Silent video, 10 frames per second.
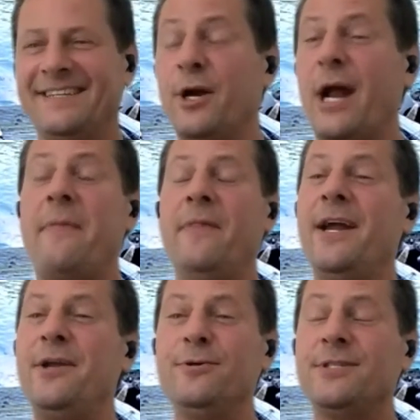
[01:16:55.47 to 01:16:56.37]

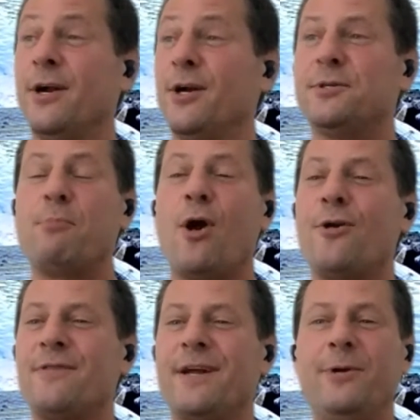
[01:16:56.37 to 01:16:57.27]
They're
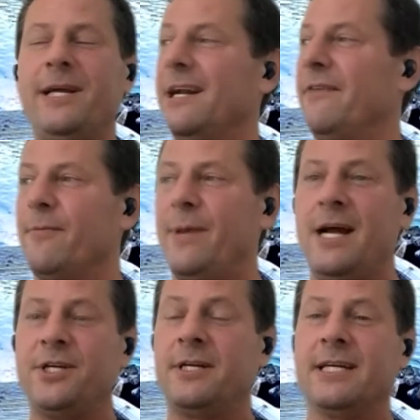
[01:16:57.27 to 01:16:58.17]
smarter than we could ever
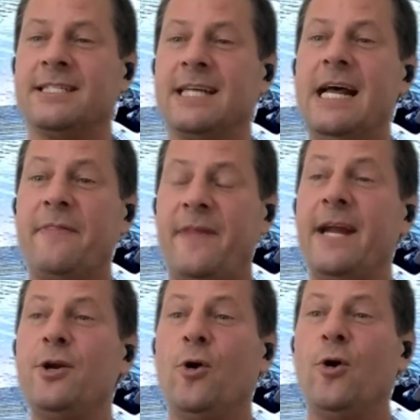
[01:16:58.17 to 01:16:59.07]
imagine because
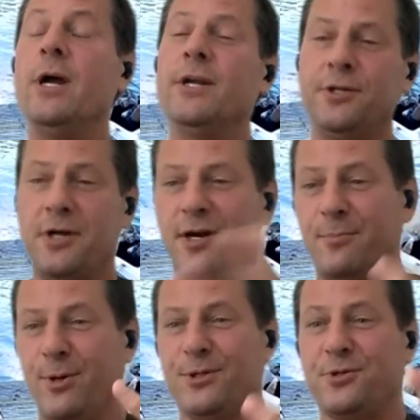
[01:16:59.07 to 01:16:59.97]
they know, you talk
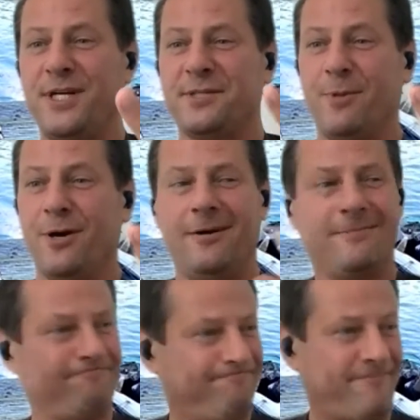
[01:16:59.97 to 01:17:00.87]
about street smart,
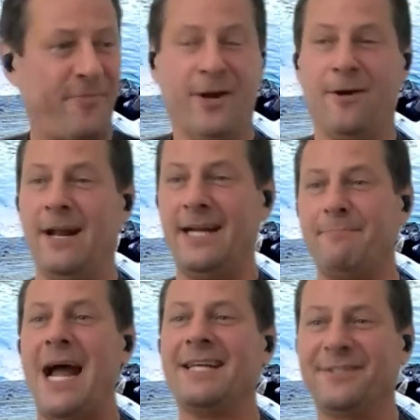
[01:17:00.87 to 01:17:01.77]
they're like
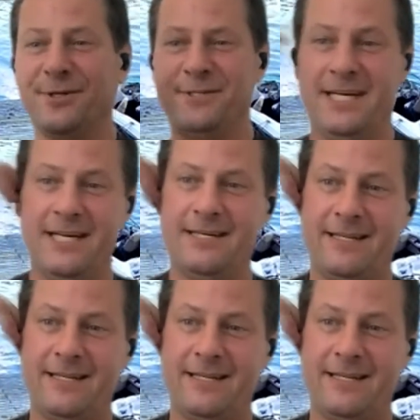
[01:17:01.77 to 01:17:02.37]
masters in it.